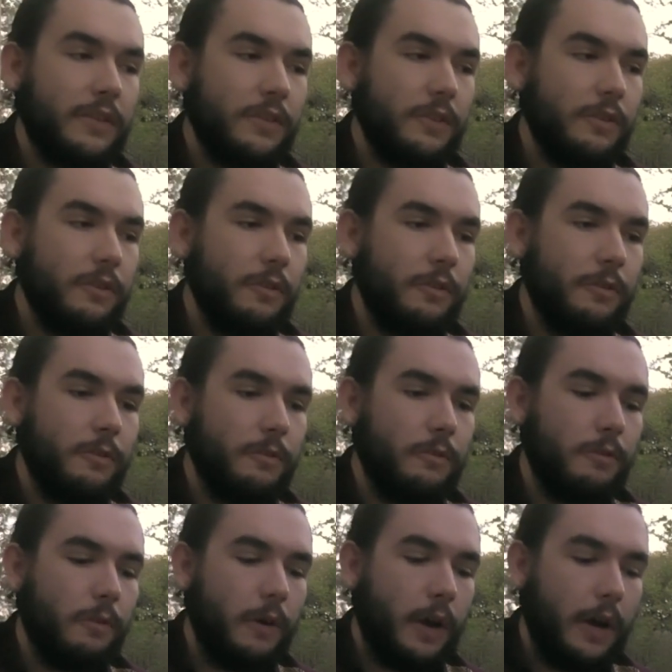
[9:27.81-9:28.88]

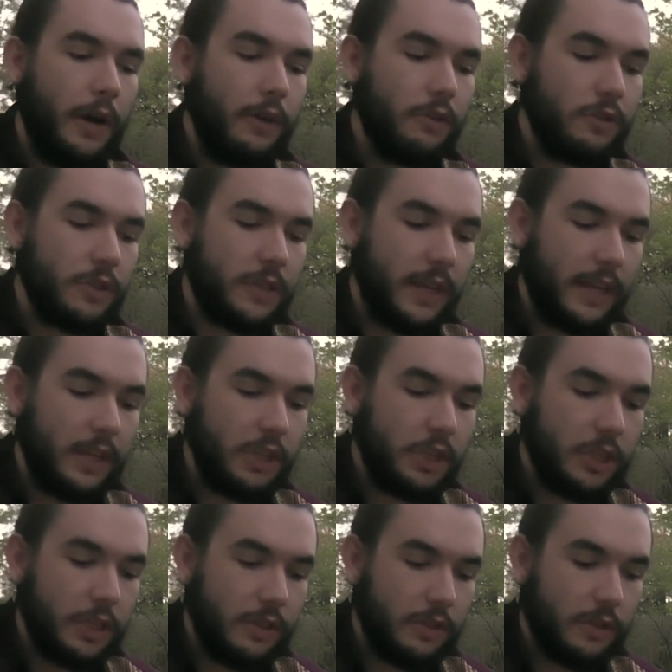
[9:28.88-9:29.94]
to understand
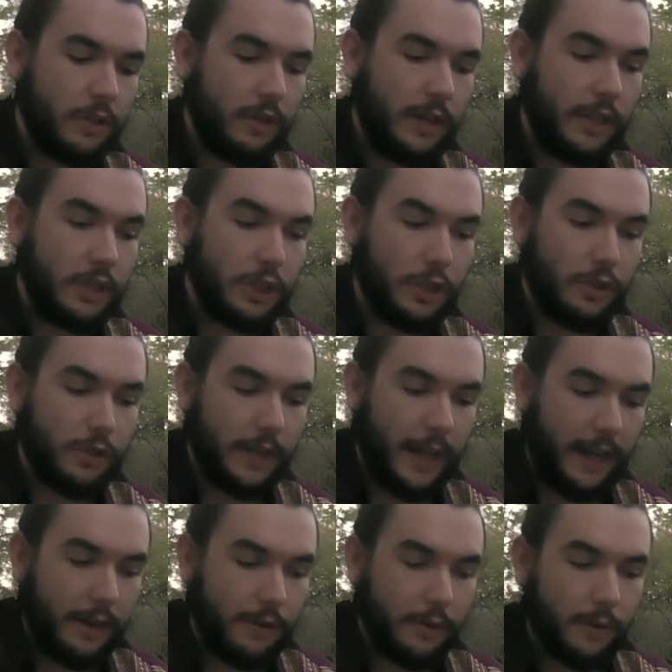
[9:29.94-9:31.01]
gender and gender
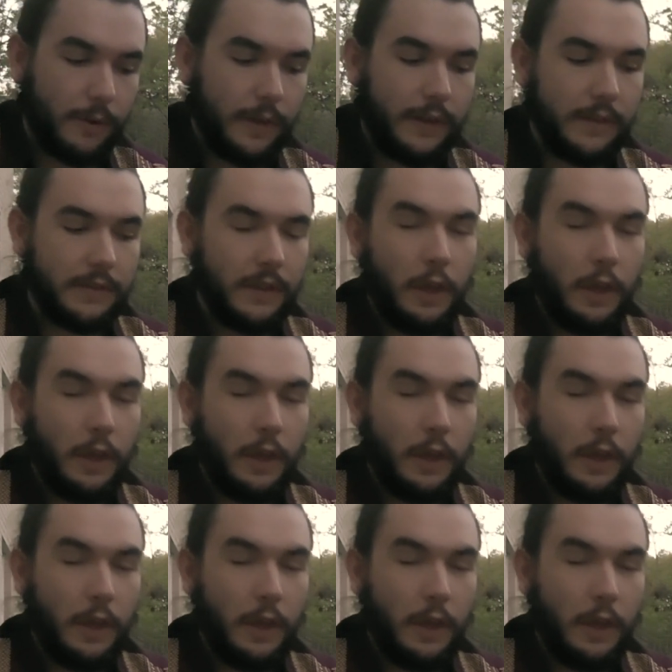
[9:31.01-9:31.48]
categories,